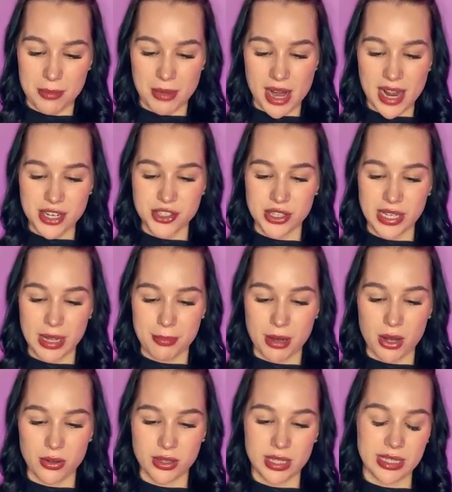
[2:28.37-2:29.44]
But actually
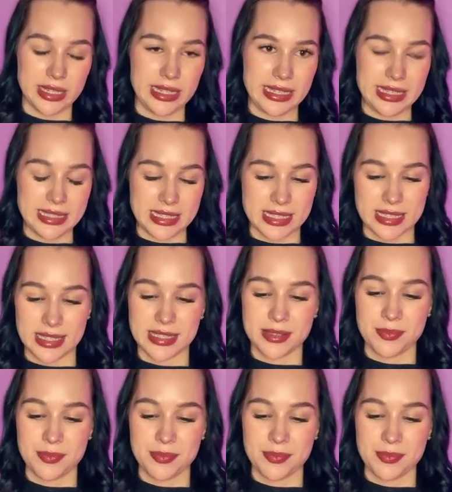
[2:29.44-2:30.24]
about the indices,